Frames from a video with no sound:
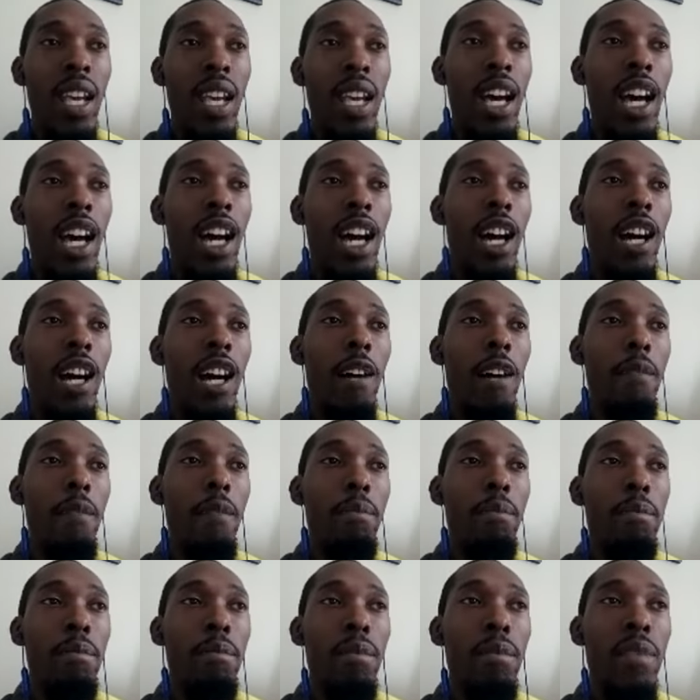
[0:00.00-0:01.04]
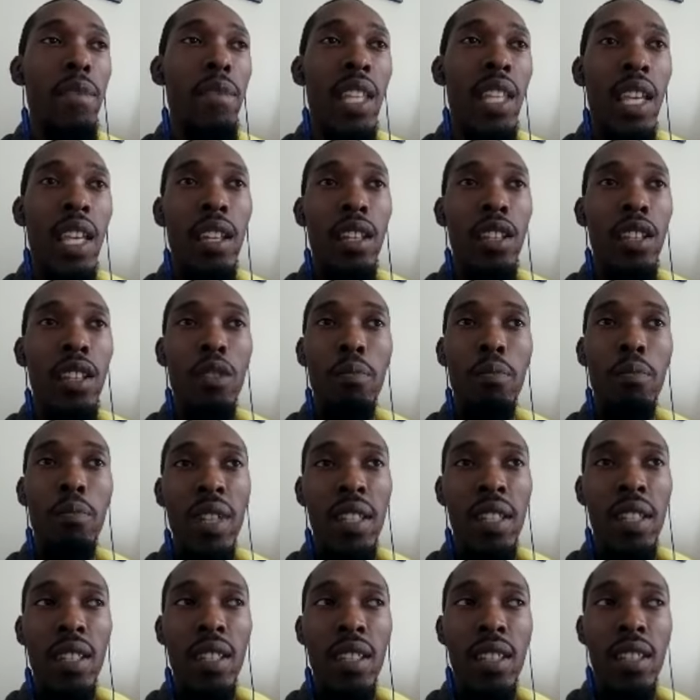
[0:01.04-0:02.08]
um, then your
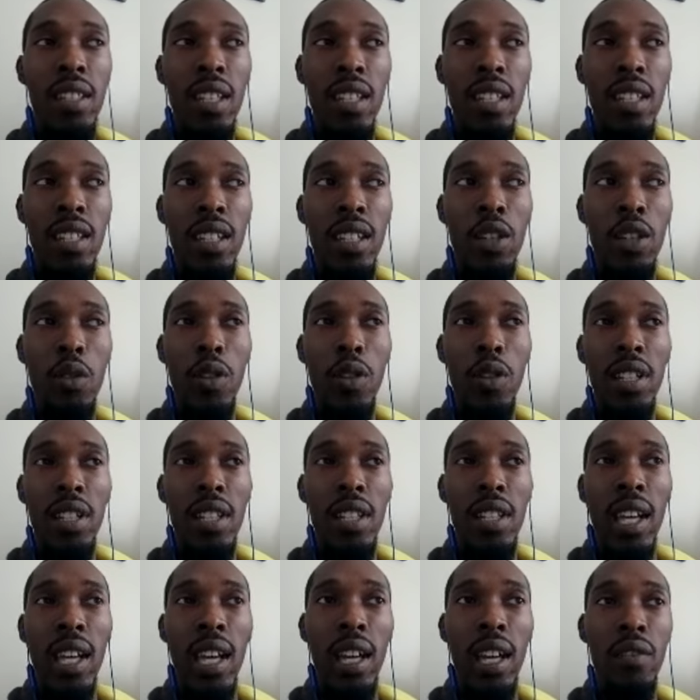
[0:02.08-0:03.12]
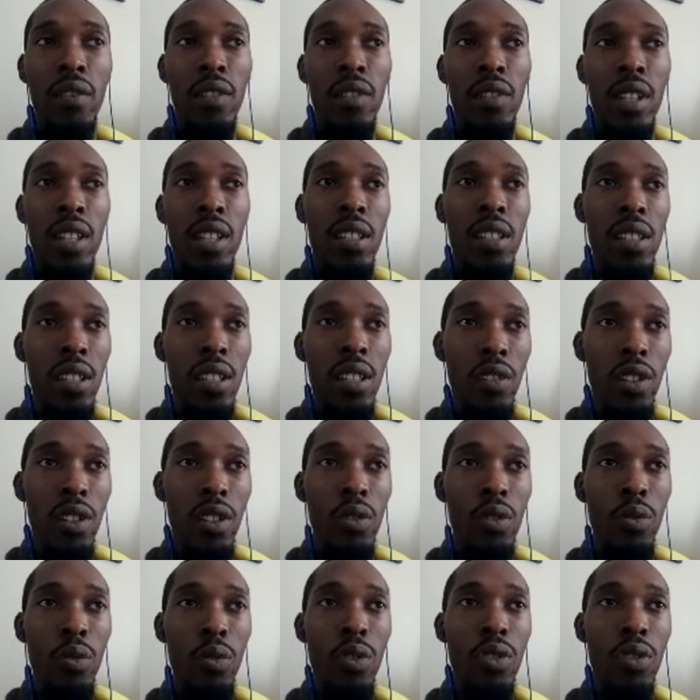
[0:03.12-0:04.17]
business isn't going to have the necessary
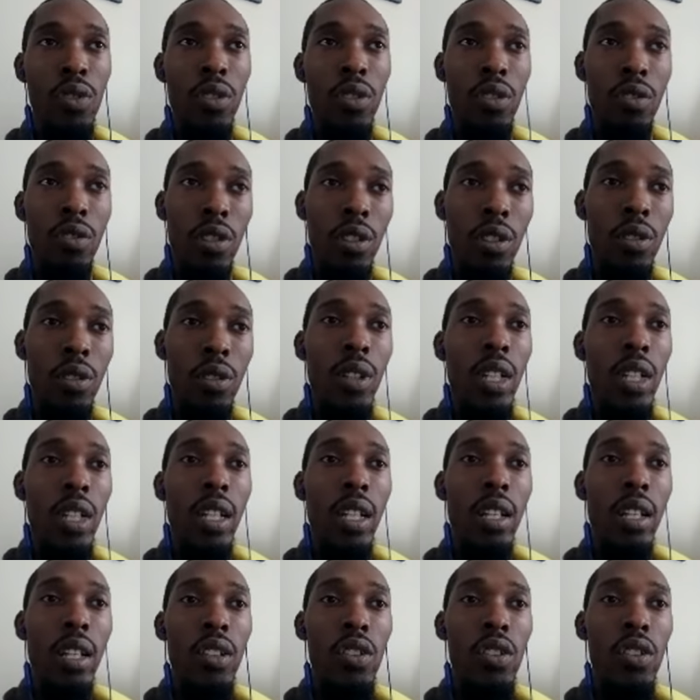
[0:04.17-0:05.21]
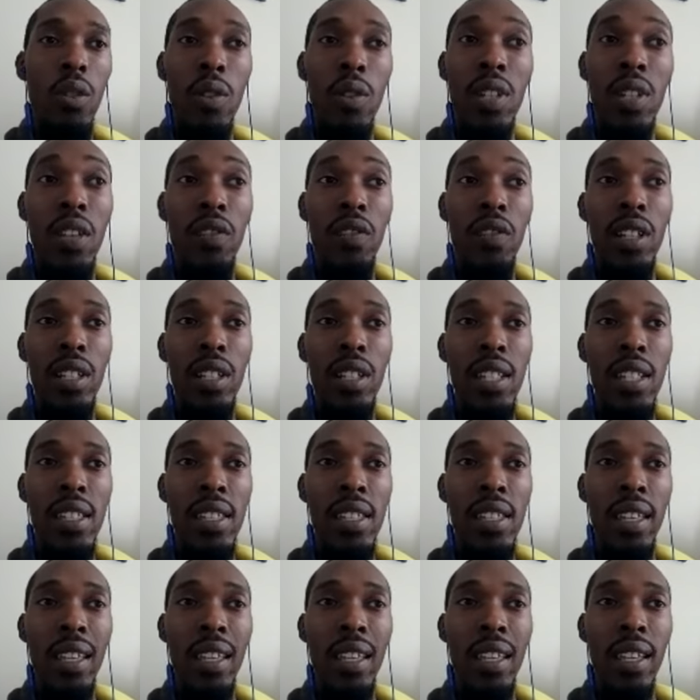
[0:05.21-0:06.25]
tools to grow. So I would definitely
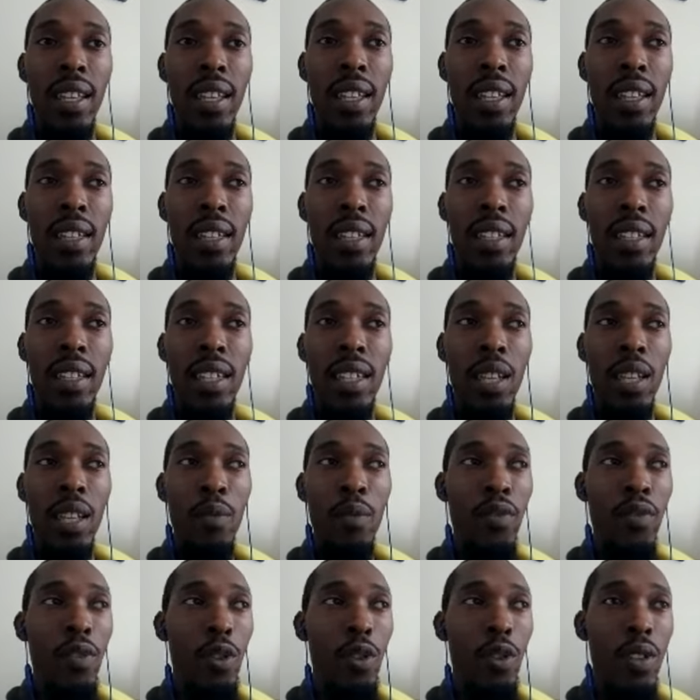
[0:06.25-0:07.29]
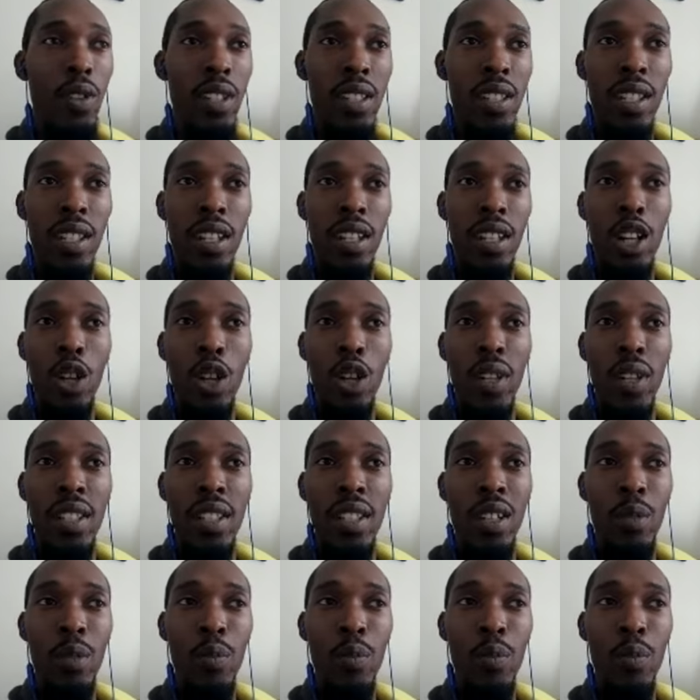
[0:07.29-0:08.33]
say, keep focusing always
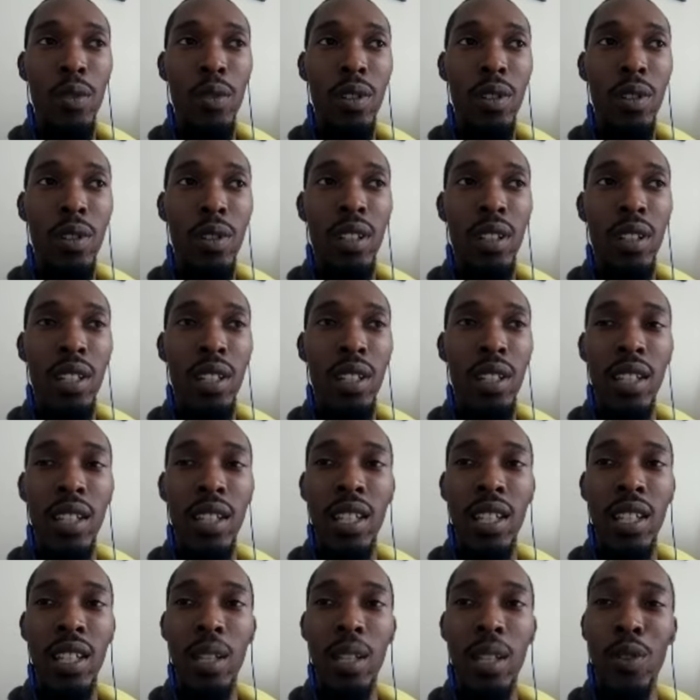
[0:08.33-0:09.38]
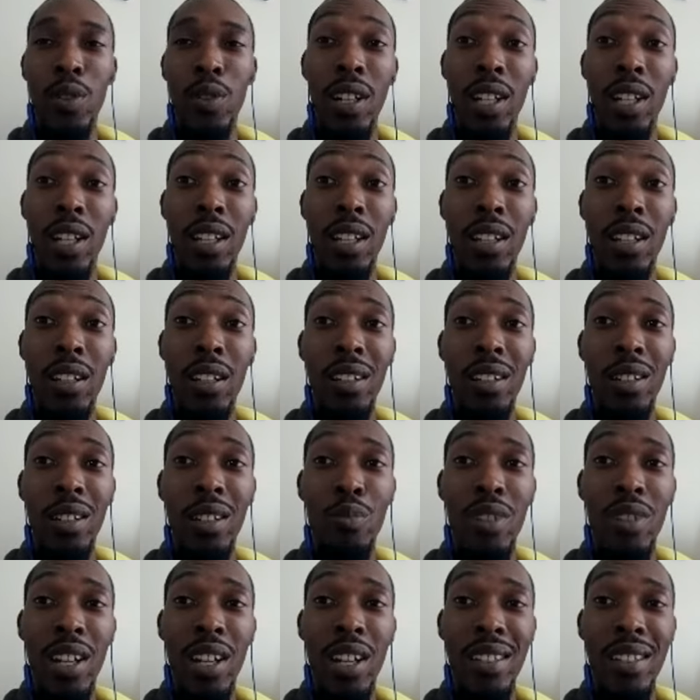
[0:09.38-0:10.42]
upward and keep creating good in the
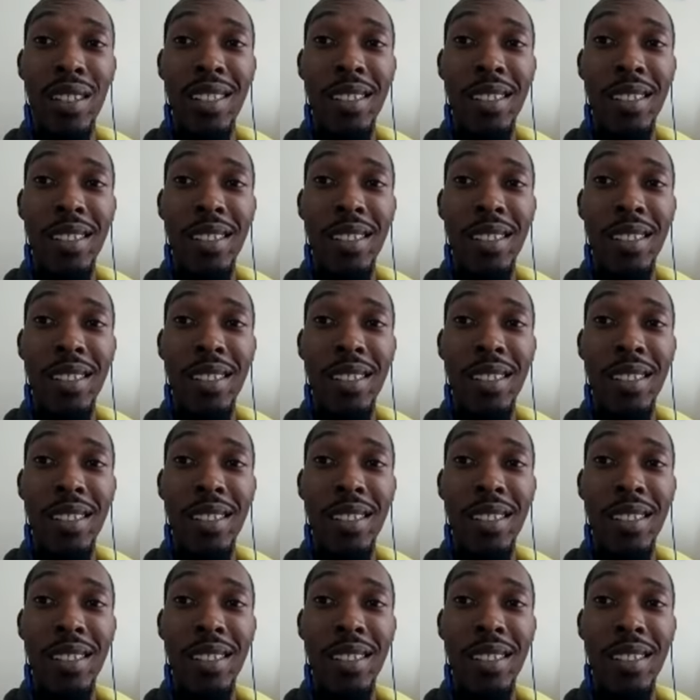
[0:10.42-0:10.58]
process.